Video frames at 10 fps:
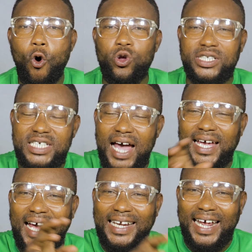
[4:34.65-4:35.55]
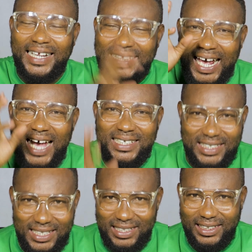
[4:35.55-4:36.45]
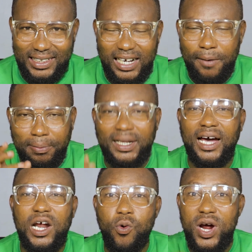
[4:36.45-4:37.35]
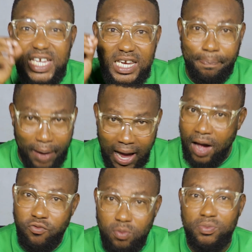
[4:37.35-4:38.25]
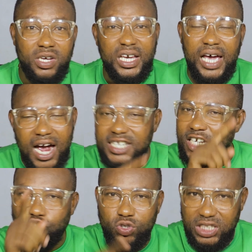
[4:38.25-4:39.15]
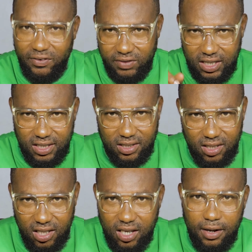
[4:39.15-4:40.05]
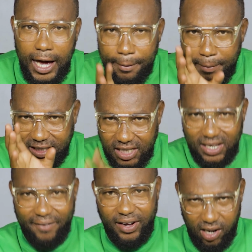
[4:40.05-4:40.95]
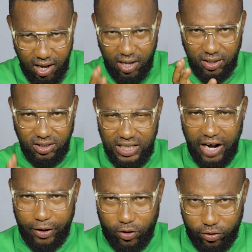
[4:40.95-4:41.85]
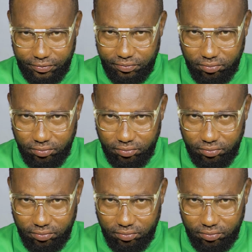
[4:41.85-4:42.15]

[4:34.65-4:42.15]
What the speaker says: osia kan the entire season. None the player na when you boom age 27 years. But Chelsea have that record.